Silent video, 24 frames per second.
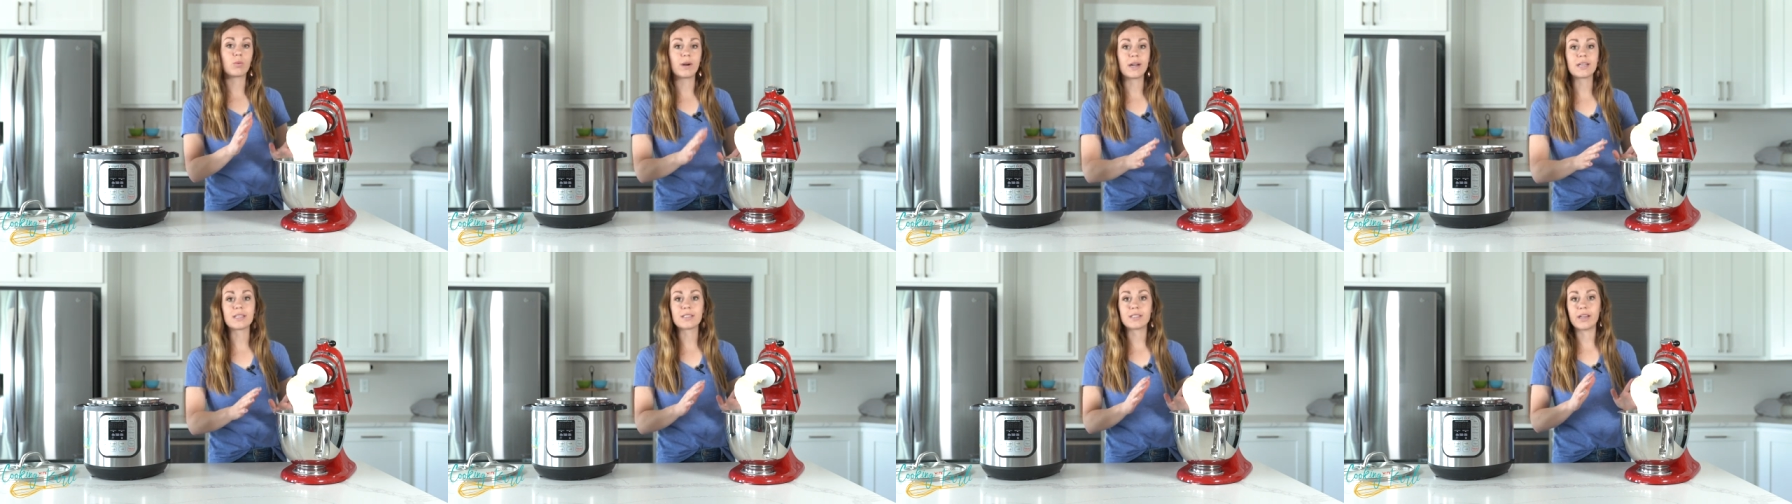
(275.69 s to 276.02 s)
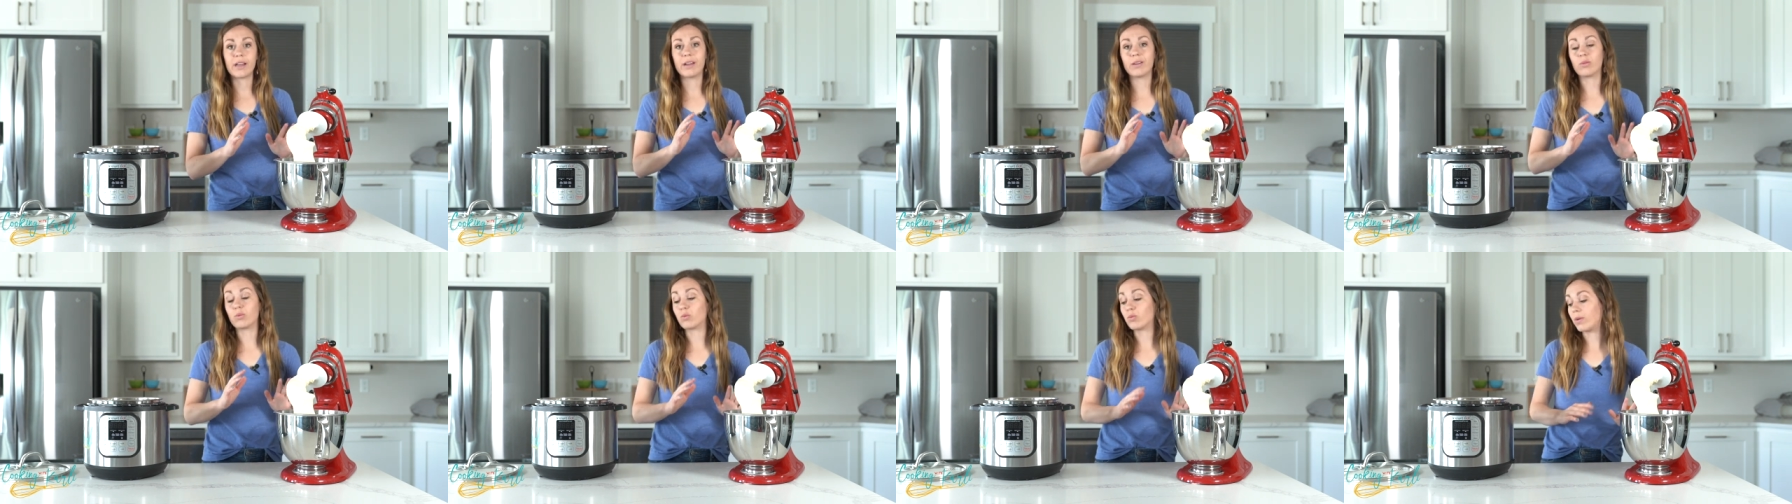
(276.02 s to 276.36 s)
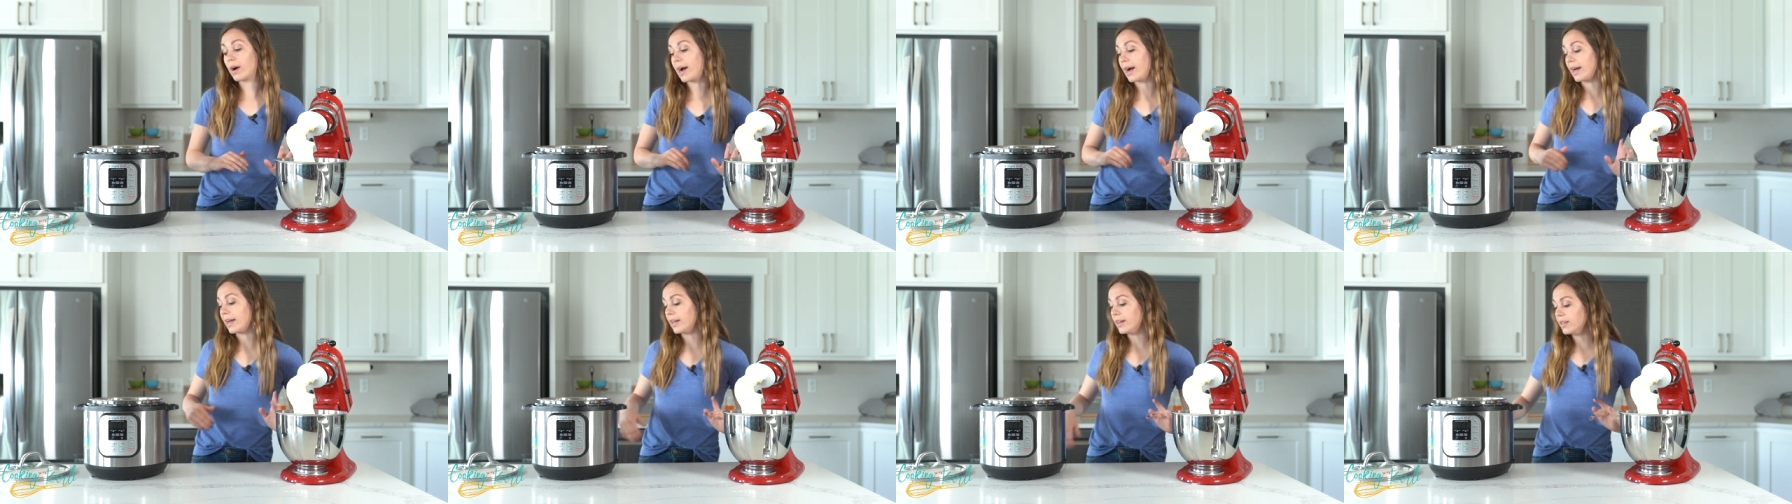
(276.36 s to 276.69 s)
rest and
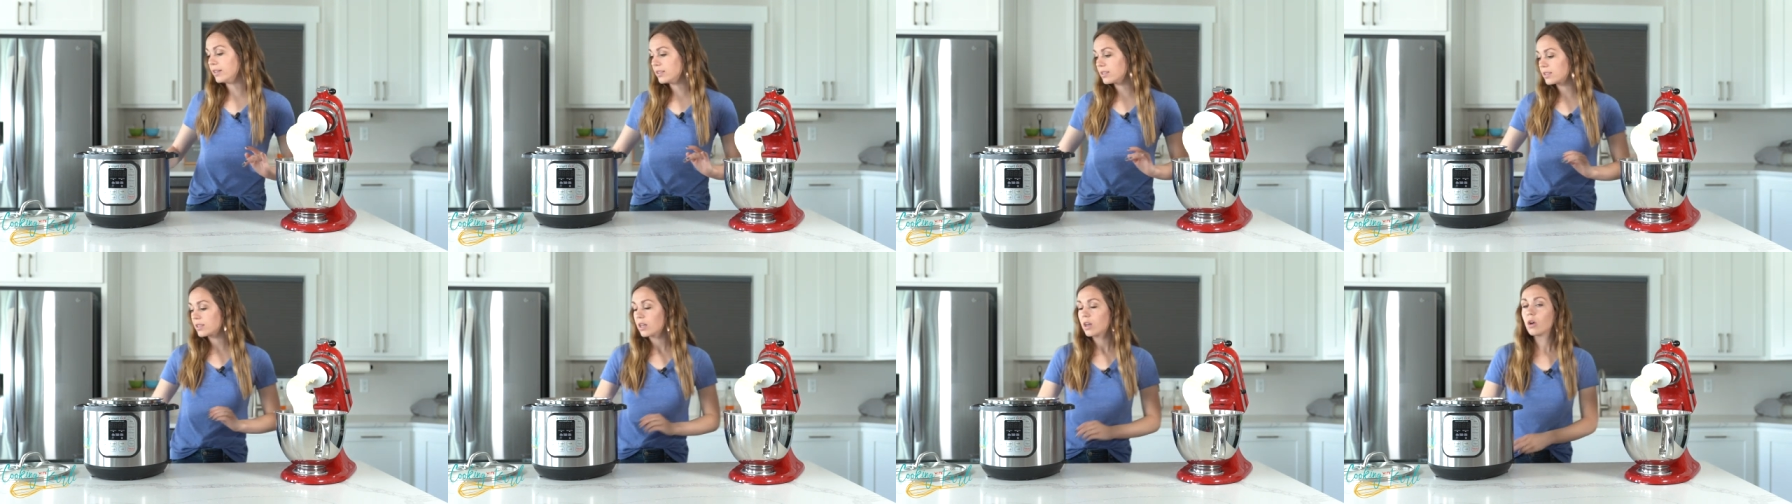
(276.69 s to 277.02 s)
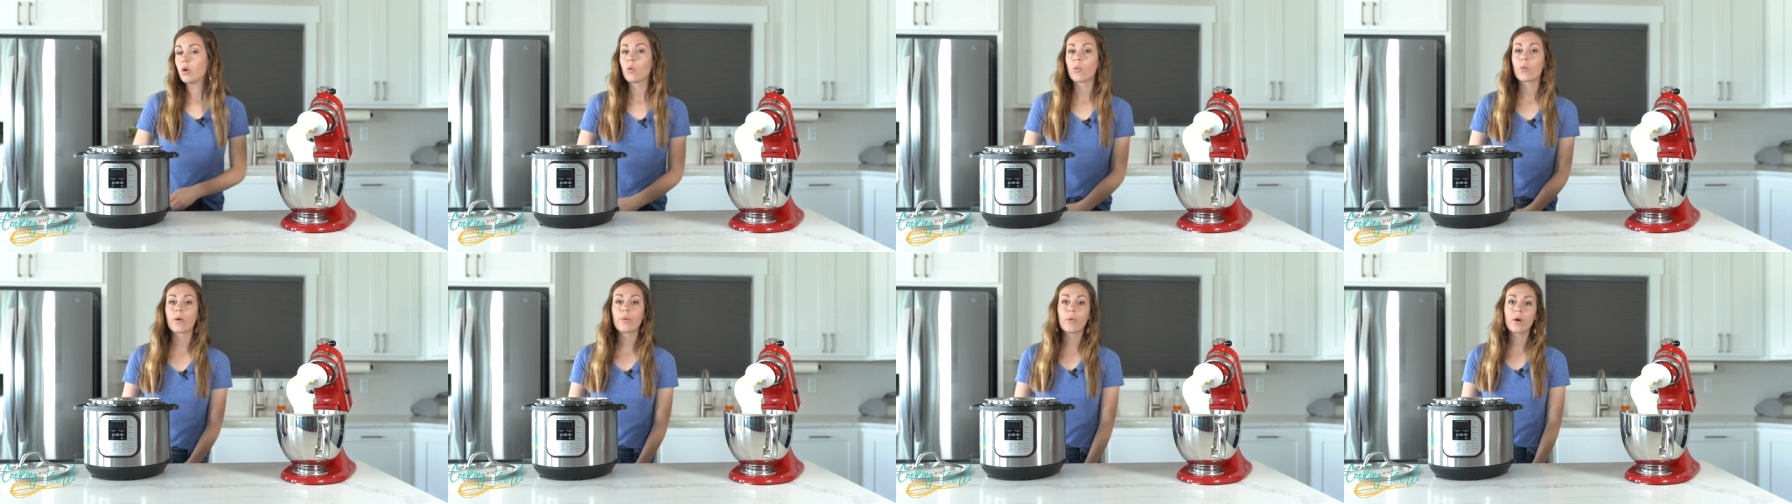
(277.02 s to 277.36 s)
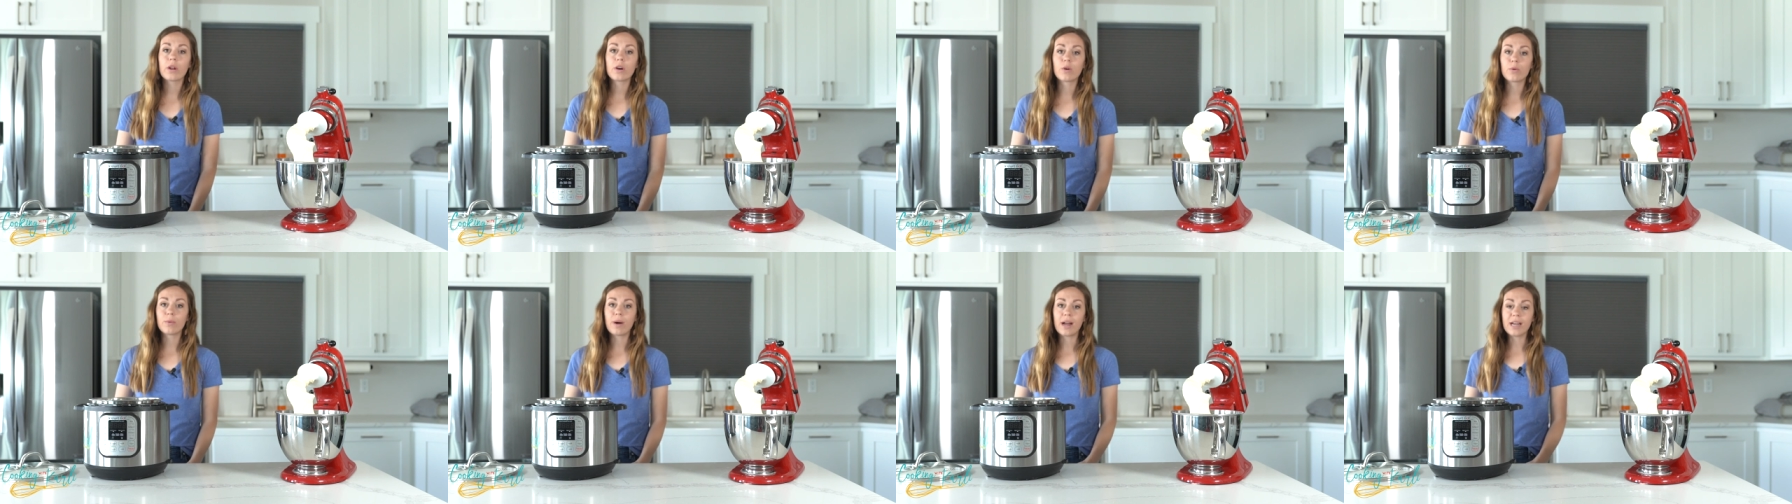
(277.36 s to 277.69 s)
rise. We
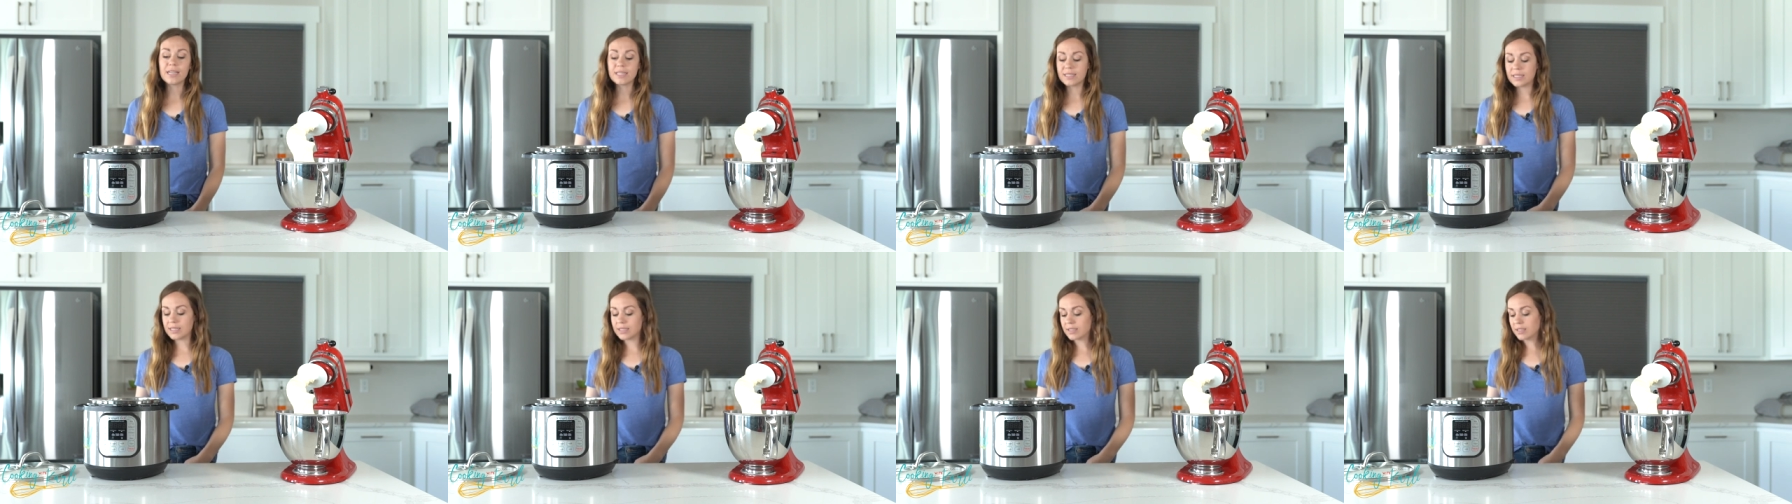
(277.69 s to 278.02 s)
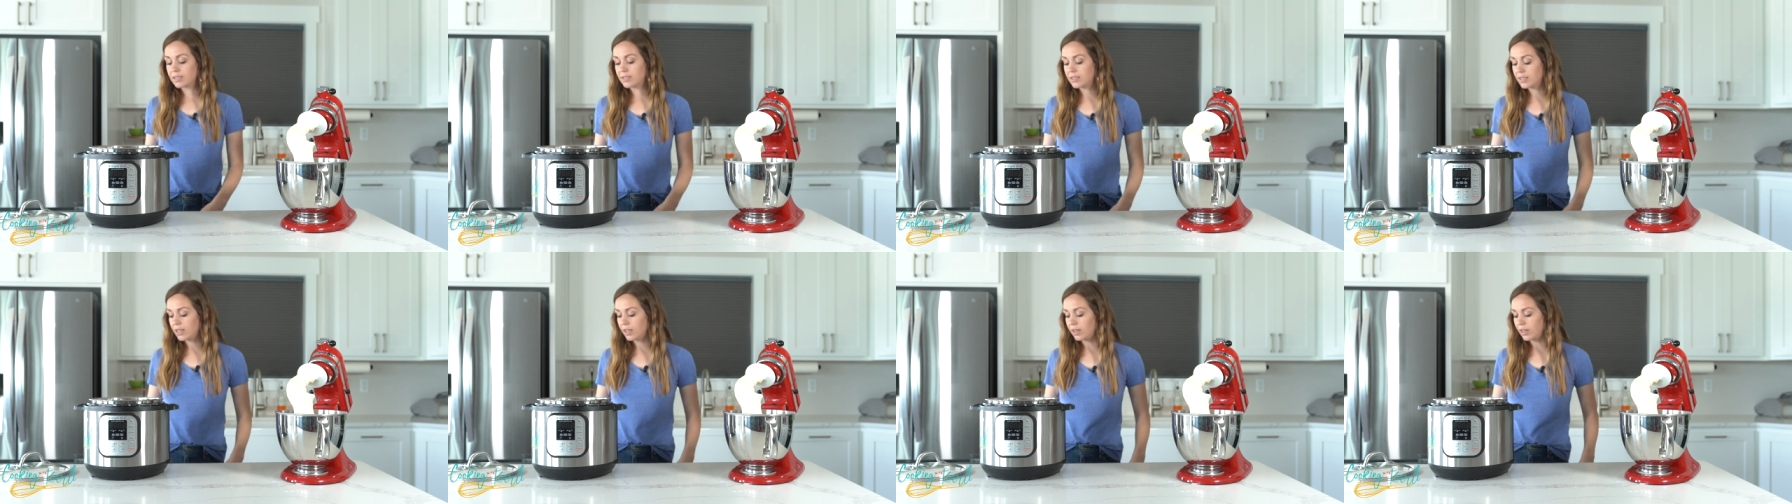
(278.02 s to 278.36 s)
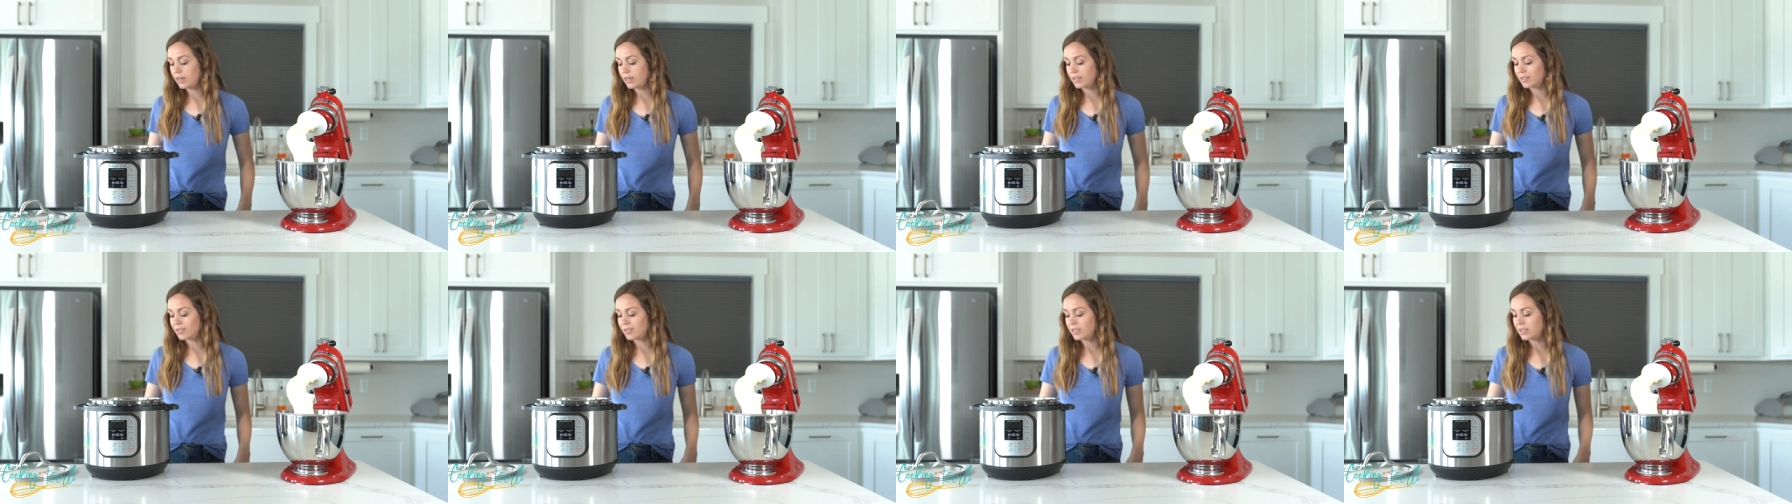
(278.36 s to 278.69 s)
wanna rise this until
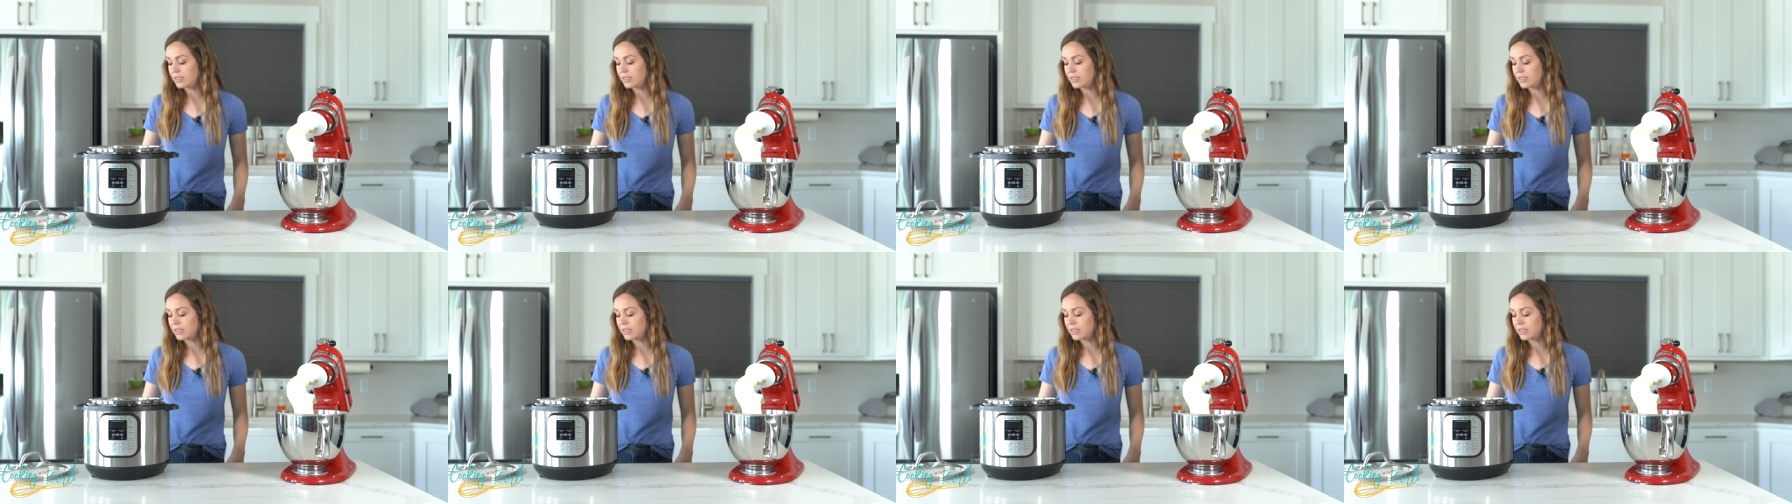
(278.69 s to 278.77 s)
it is